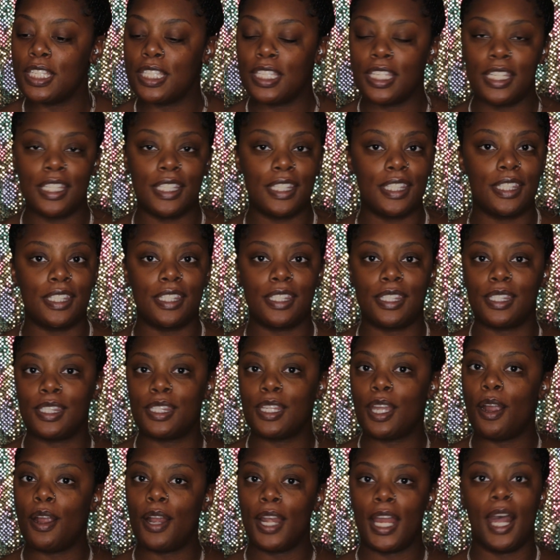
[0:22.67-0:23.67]
just
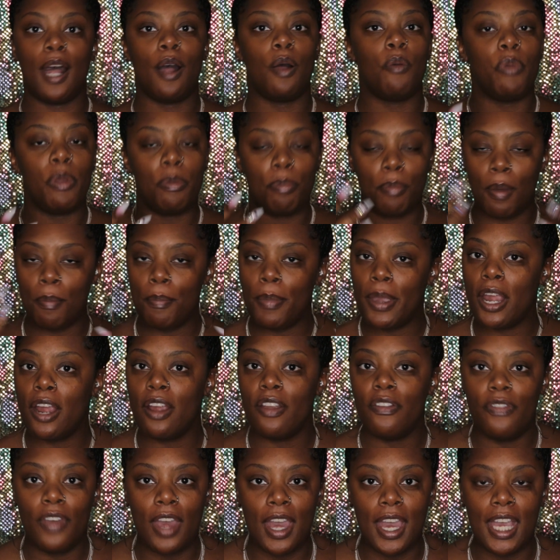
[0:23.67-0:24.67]
start out with my
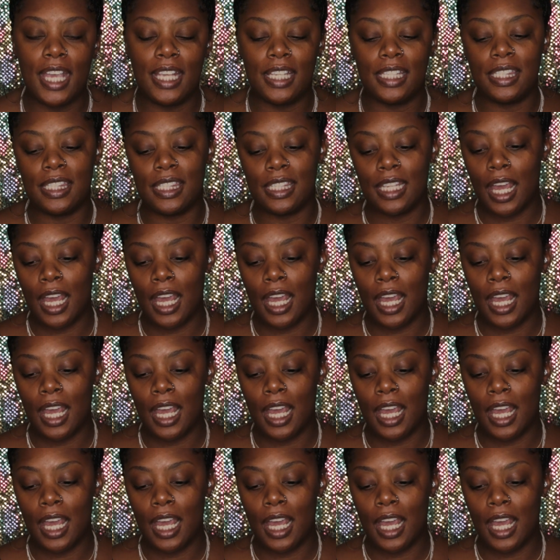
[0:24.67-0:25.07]
bare face,